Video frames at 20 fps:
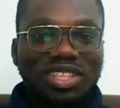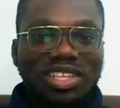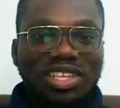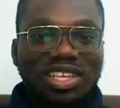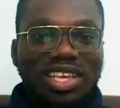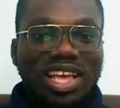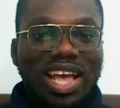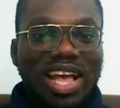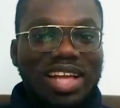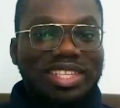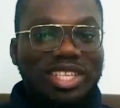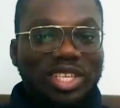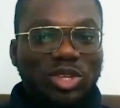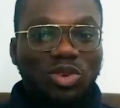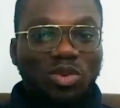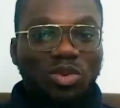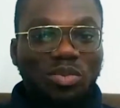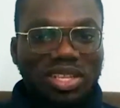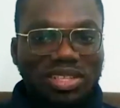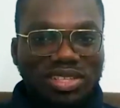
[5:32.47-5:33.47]
It has
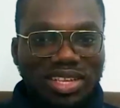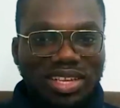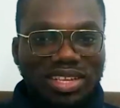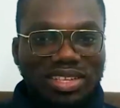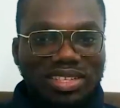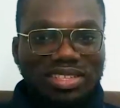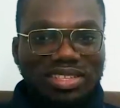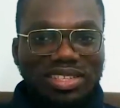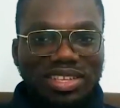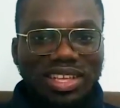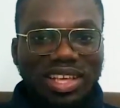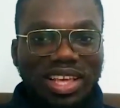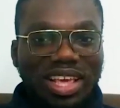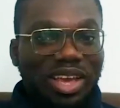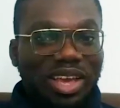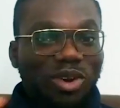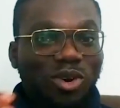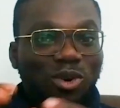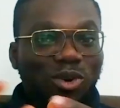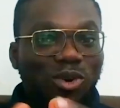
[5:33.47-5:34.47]
incubated a
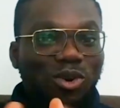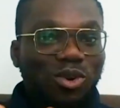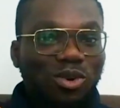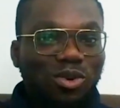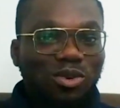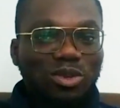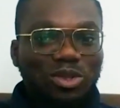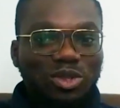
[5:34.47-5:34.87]
whole